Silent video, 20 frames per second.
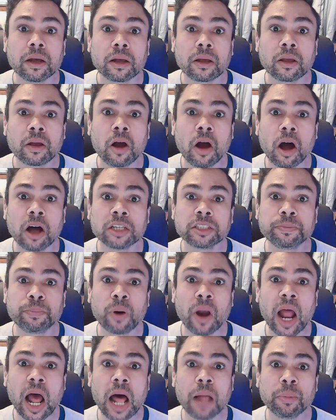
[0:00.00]
cause
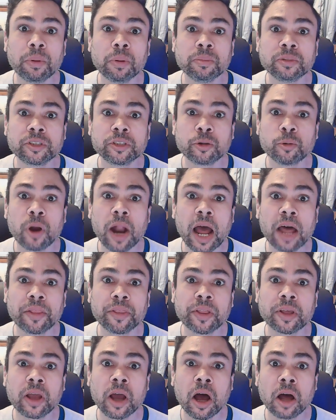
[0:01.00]
problems throughout
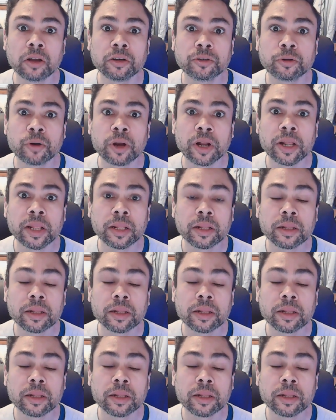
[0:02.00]
the country